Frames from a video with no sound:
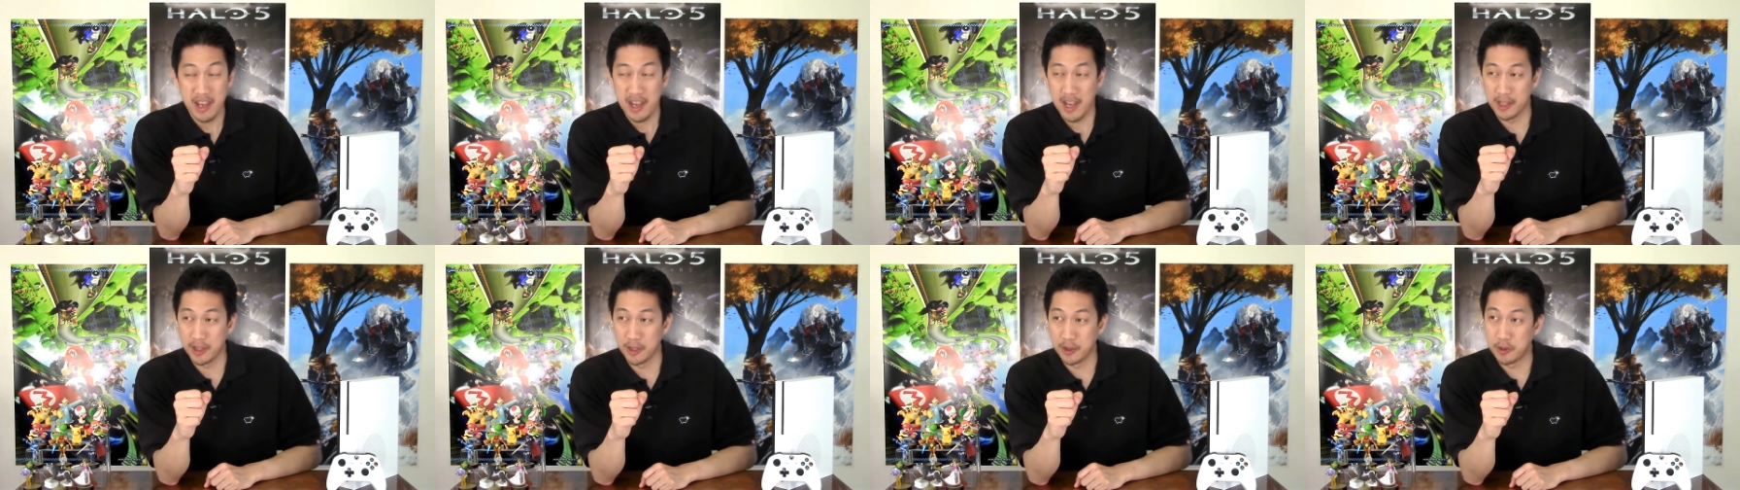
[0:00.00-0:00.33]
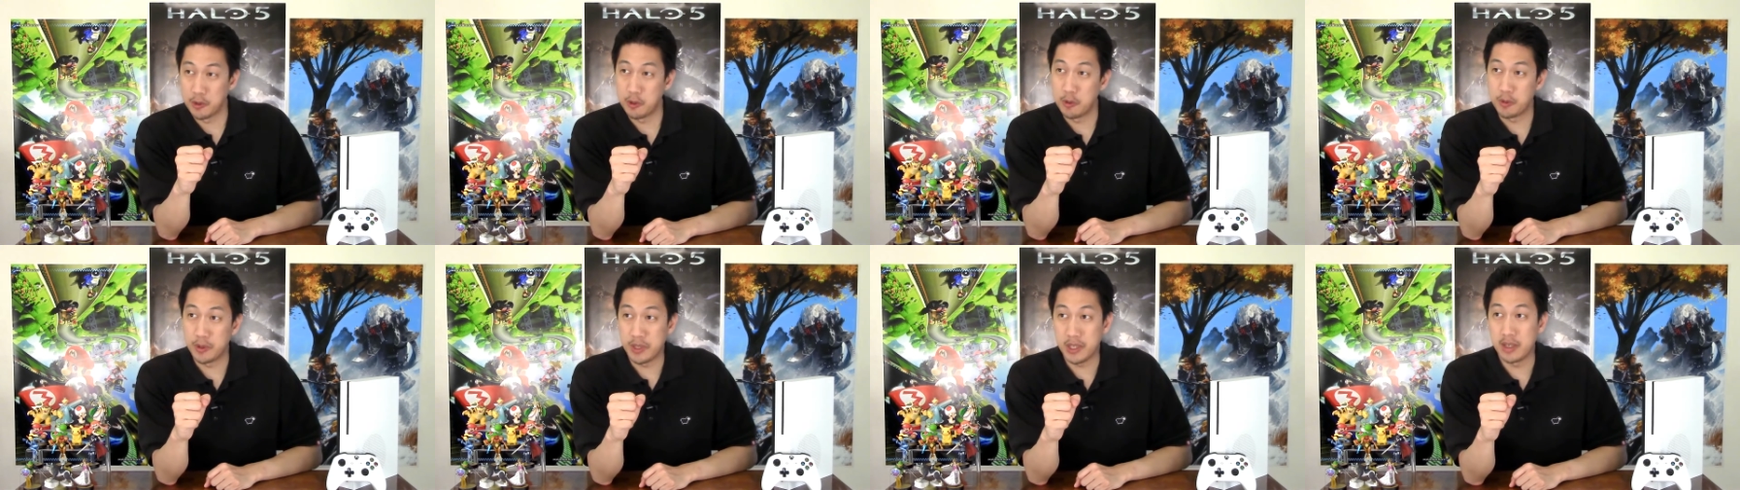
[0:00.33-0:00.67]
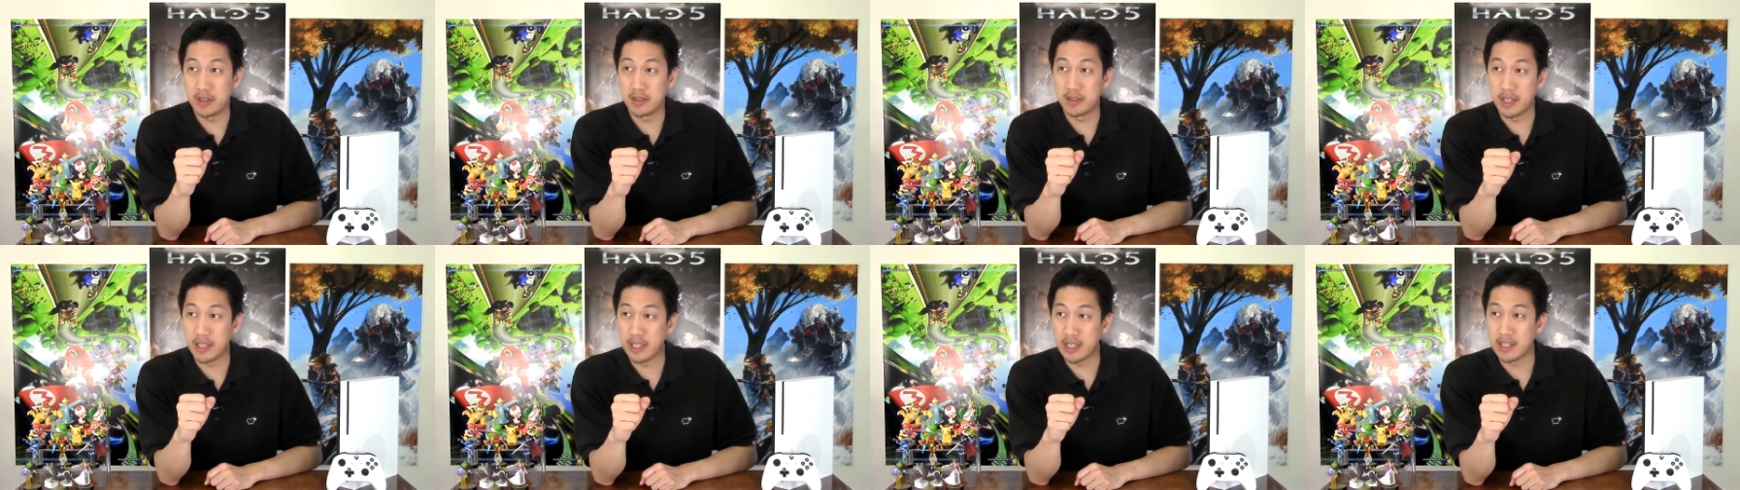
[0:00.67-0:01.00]
and the truth
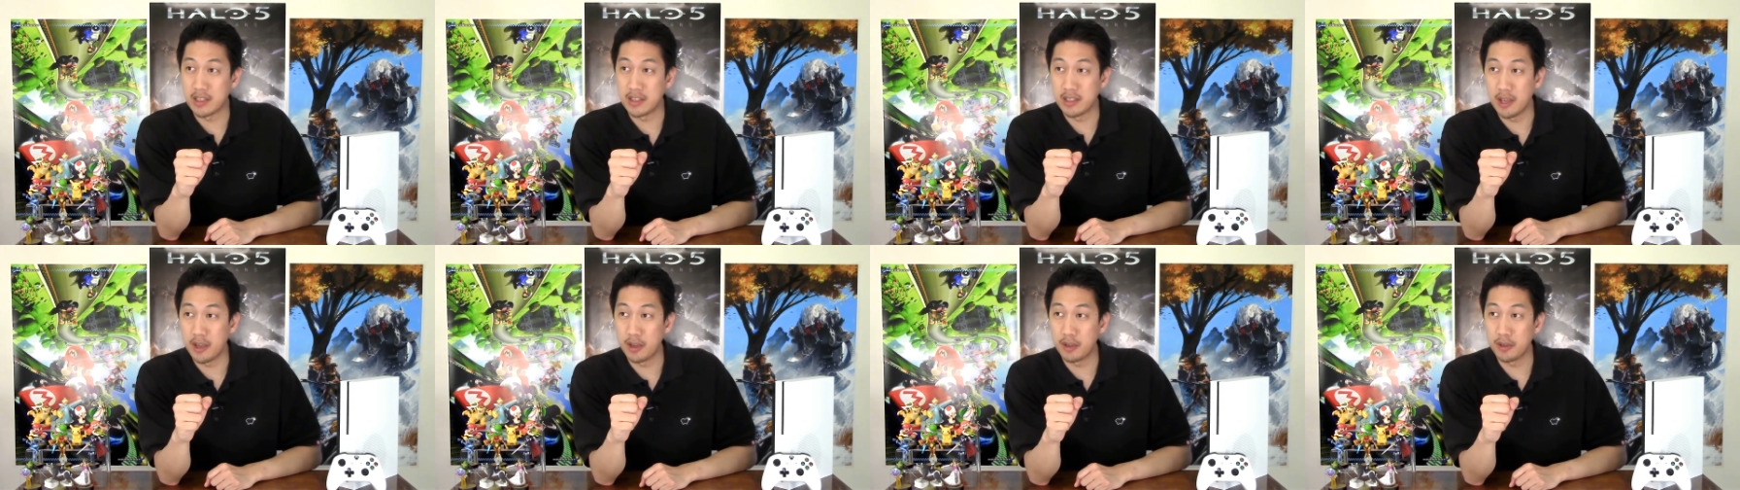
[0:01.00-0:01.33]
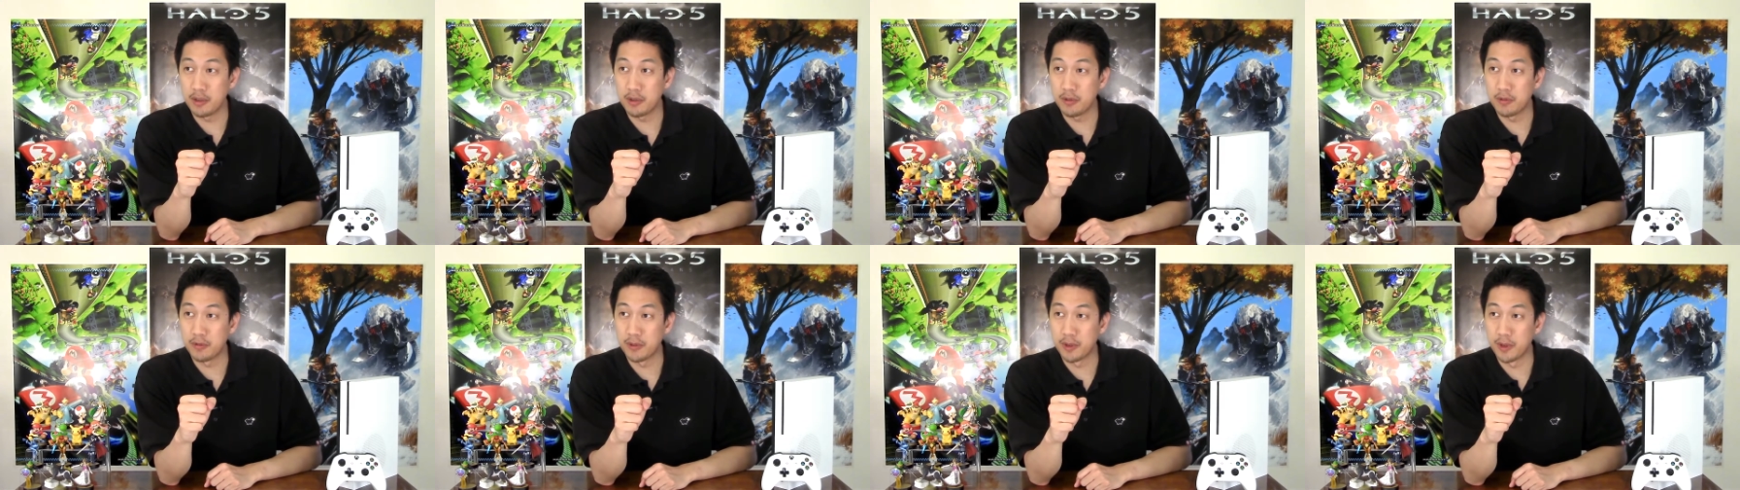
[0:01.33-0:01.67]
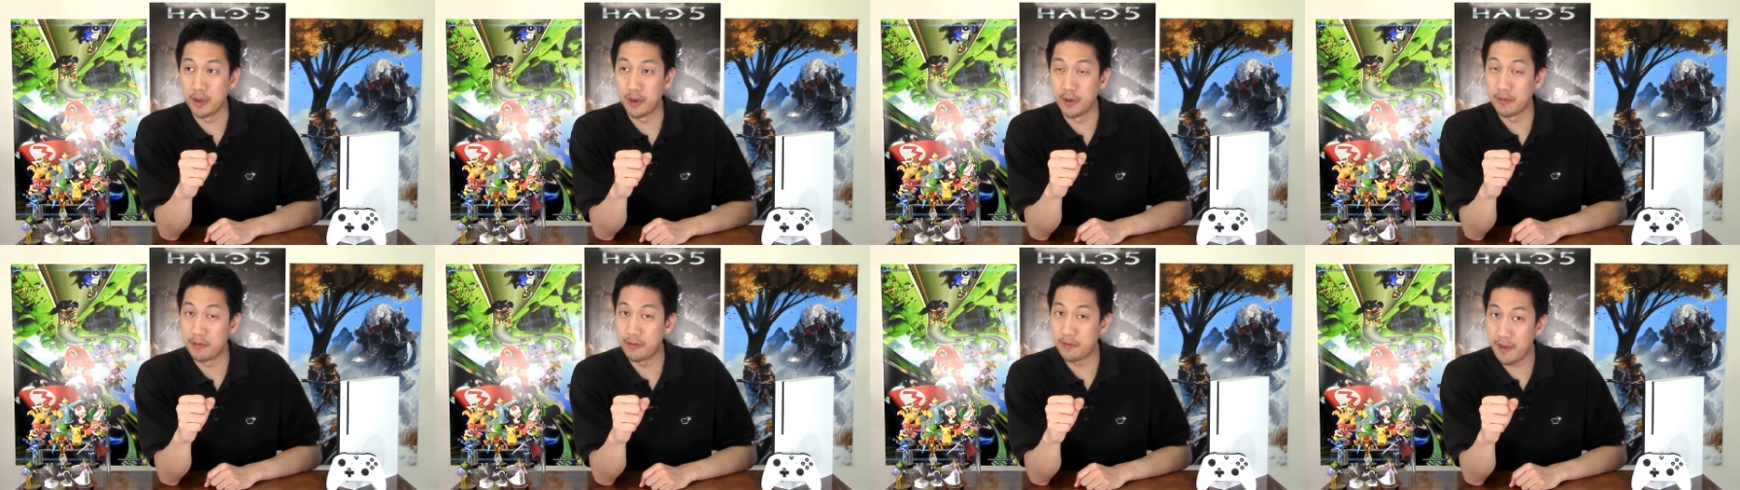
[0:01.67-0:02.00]
is, I can tell you
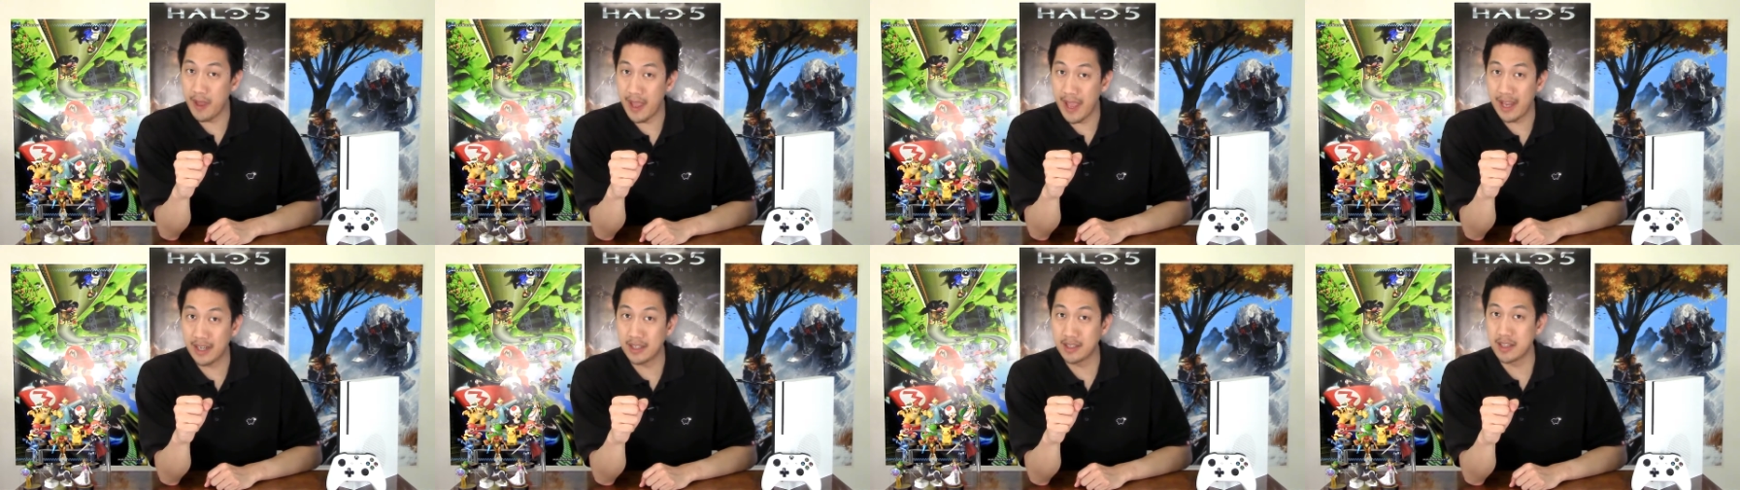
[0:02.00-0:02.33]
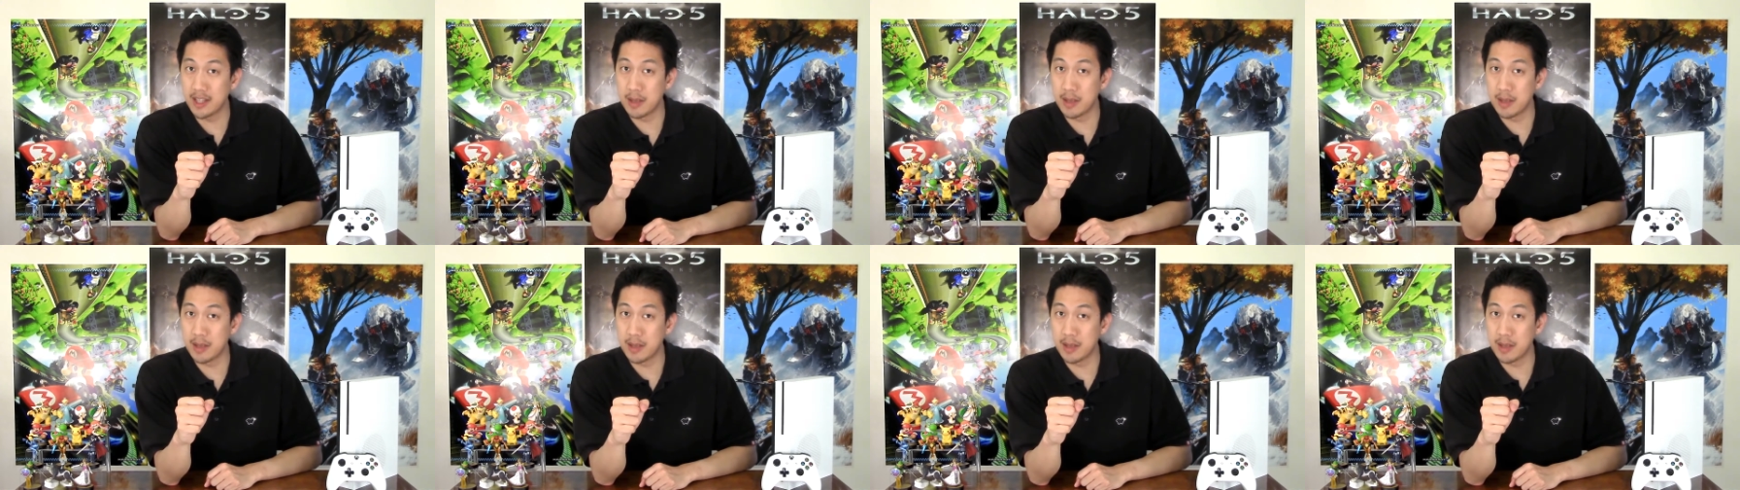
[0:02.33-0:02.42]
for a fact